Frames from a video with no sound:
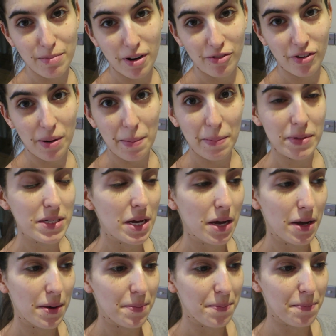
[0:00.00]
My friend
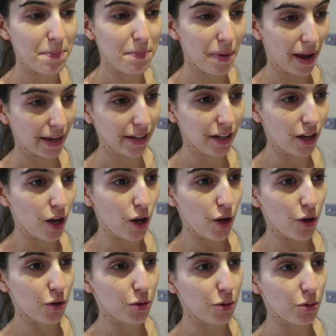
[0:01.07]
um, Meg,
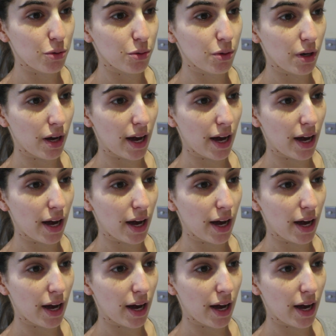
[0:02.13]
who